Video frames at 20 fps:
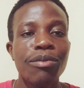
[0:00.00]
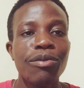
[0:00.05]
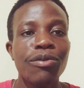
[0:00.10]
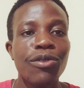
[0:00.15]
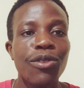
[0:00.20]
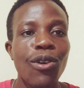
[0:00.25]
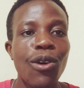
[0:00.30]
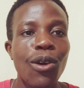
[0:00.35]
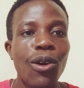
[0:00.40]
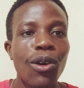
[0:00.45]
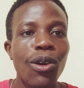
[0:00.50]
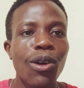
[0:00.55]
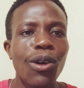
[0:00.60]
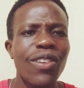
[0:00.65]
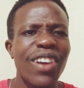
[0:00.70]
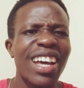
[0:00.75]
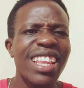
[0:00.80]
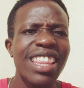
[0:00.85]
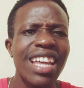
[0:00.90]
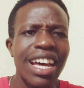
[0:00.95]
for,
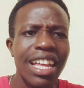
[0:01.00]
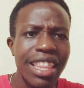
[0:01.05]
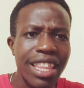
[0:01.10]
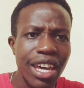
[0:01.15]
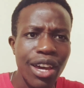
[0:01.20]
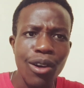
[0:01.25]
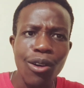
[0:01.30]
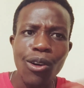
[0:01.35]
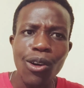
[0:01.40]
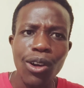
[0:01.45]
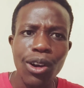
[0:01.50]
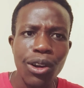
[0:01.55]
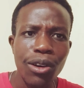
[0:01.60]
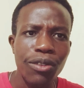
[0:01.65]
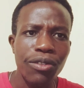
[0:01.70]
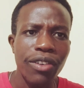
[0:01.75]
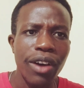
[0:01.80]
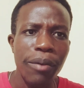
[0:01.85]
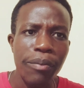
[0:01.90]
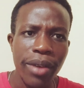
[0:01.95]
or rather the
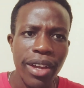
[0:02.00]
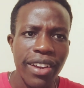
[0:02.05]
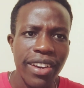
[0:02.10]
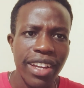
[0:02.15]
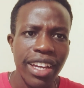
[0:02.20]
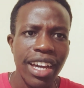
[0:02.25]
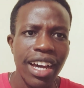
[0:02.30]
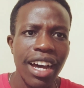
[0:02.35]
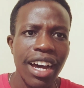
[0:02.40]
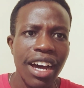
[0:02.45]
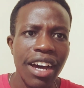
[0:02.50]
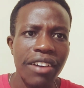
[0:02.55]
whole of America